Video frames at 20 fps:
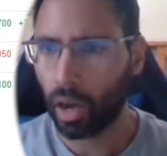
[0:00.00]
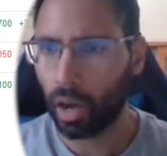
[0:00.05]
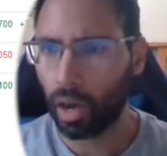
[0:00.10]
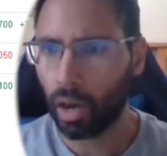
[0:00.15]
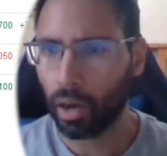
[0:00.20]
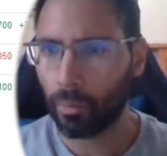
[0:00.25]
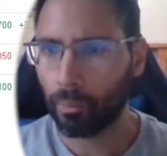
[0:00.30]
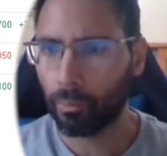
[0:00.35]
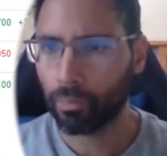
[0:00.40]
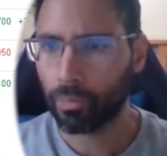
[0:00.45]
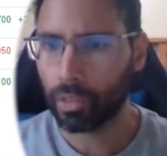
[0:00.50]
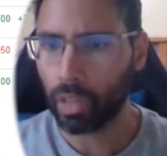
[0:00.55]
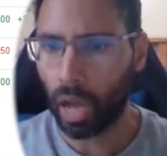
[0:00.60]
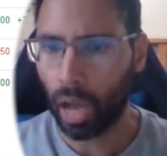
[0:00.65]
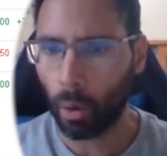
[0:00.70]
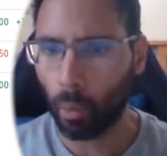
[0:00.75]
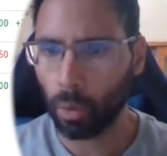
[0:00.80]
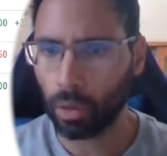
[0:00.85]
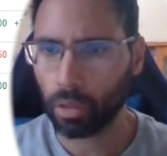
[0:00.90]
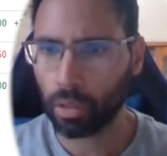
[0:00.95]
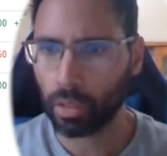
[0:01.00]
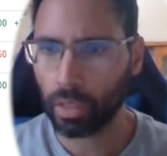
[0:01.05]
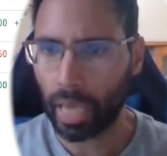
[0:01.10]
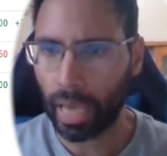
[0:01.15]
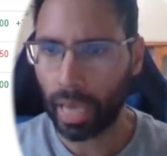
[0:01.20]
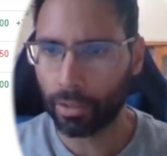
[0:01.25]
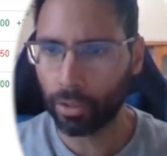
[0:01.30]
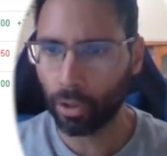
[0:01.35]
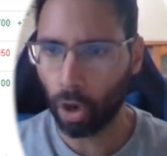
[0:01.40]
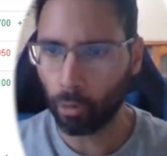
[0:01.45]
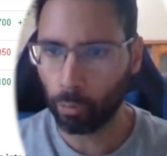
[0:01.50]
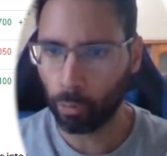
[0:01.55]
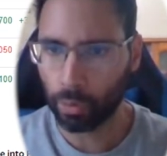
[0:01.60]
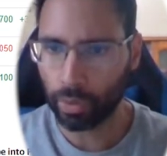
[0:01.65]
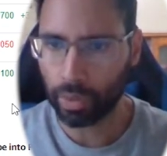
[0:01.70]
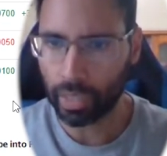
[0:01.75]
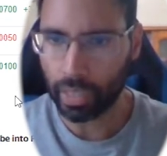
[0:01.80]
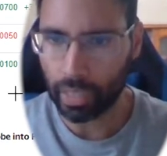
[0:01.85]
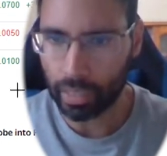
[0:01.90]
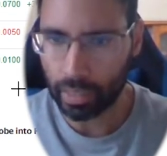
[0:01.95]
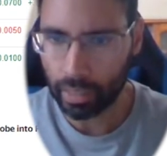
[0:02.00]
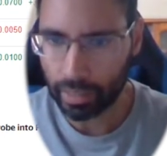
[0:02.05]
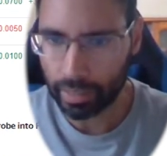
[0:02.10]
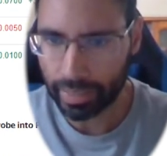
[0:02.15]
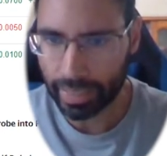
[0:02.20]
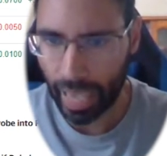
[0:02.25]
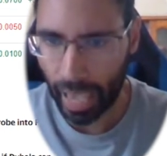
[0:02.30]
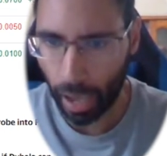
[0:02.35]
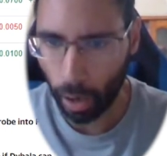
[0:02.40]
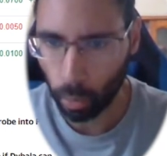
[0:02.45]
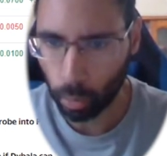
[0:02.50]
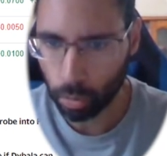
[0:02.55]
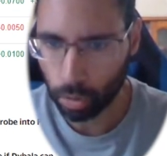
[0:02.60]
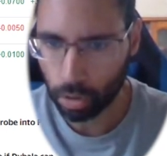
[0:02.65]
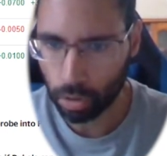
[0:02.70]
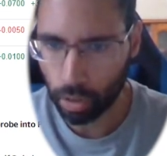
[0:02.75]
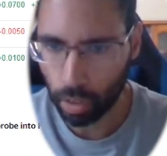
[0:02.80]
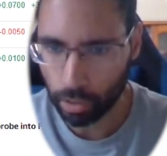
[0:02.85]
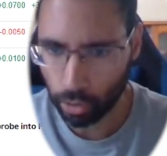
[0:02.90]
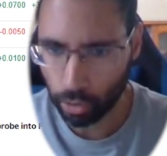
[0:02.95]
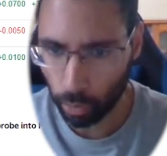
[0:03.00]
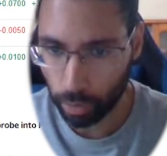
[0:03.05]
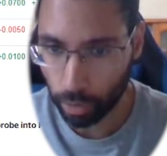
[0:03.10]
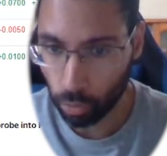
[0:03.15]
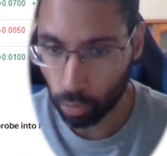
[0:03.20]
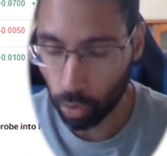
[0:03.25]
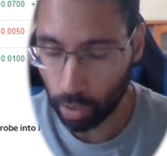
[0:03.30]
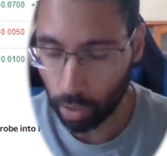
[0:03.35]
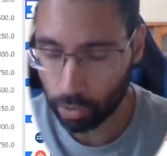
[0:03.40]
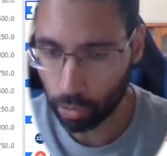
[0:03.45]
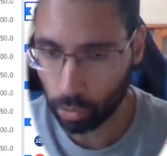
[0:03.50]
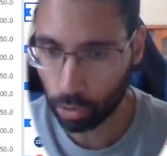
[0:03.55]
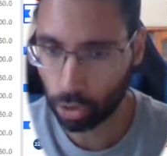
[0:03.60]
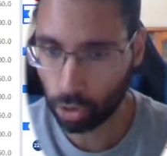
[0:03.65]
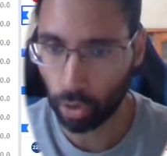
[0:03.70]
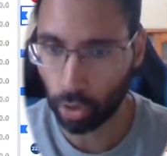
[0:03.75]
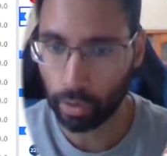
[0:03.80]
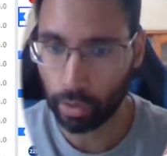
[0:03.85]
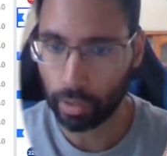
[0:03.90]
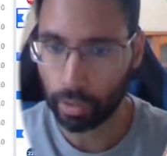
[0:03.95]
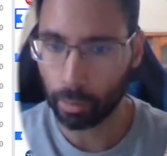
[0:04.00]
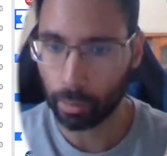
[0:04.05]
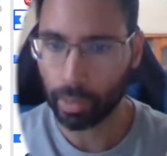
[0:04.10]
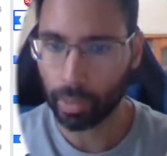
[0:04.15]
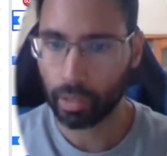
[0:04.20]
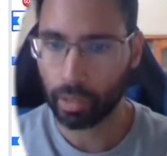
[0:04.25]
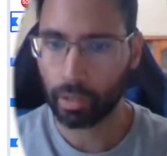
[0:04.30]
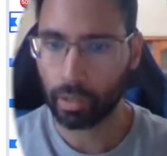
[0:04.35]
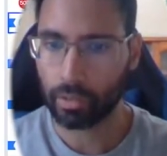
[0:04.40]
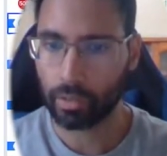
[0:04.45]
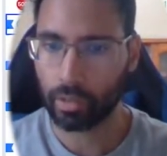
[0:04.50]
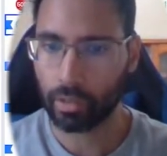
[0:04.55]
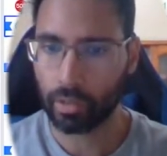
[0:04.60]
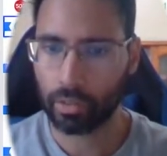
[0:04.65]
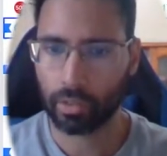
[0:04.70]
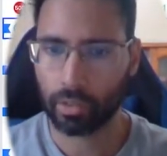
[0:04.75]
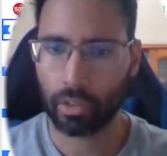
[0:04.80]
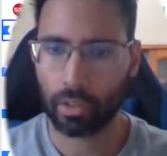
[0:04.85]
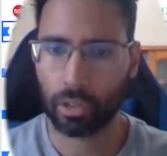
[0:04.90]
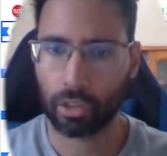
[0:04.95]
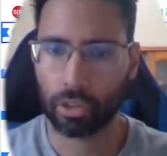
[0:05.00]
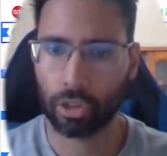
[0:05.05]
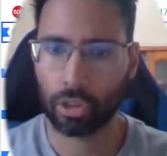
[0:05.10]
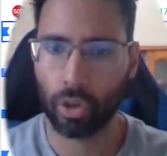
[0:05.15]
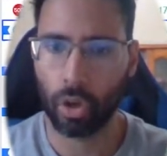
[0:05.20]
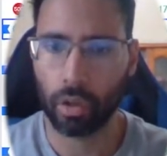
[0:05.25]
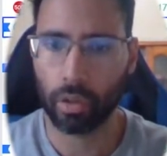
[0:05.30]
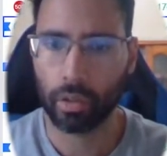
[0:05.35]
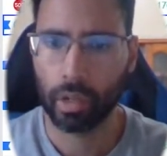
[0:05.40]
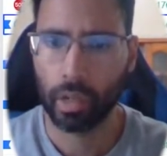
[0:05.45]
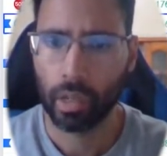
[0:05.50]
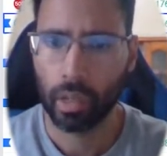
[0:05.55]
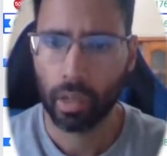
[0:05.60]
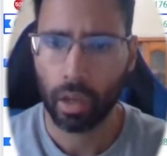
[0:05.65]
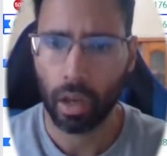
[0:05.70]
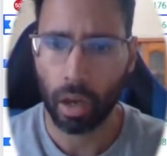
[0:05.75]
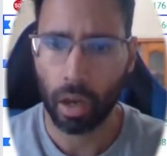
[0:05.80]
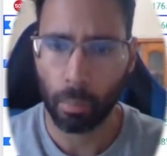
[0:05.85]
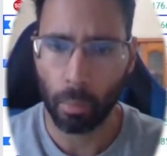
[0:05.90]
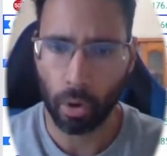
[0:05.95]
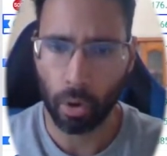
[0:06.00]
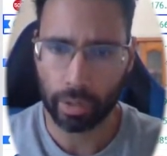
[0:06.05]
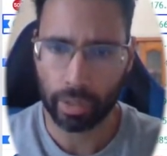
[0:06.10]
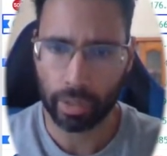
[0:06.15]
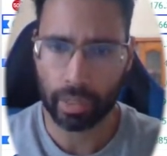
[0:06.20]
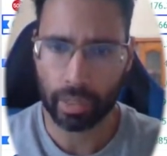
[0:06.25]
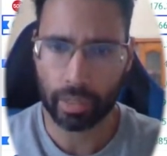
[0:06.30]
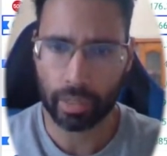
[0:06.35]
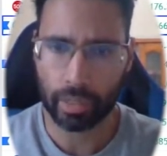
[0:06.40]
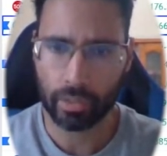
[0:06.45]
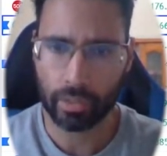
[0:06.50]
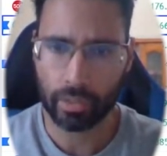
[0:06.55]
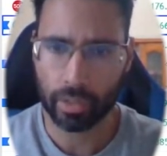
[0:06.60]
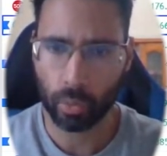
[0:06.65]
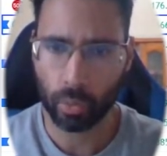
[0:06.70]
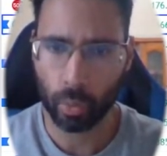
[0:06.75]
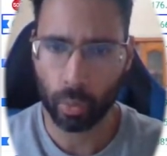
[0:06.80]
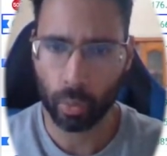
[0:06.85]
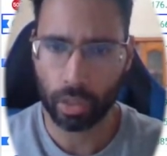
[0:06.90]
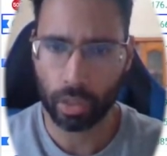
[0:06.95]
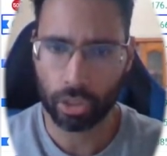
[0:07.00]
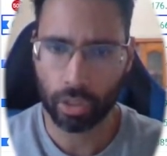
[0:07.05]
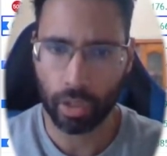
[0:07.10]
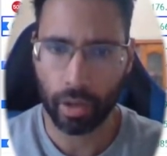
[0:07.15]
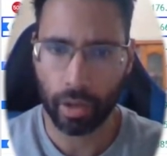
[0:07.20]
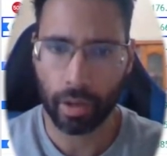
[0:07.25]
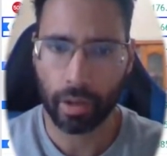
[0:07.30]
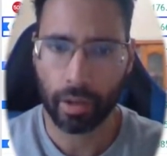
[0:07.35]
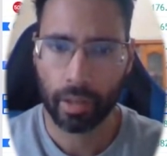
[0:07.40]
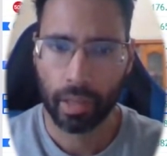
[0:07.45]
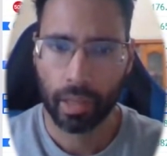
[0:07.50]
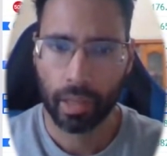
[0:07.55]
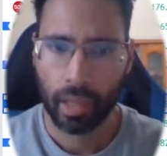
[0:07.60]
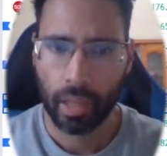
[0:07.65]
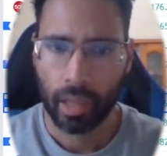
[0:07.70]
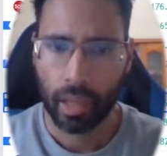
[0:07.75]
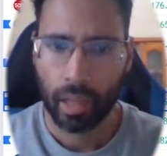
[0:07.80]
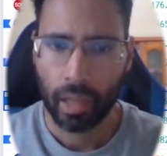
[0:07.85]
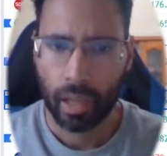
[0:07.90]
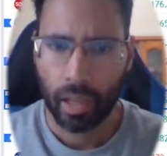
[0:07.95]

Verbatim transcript: Uh, I want to end off with the Dow, uh, sorry, the Russell chart here, because this is a chart, a market indice, which uh,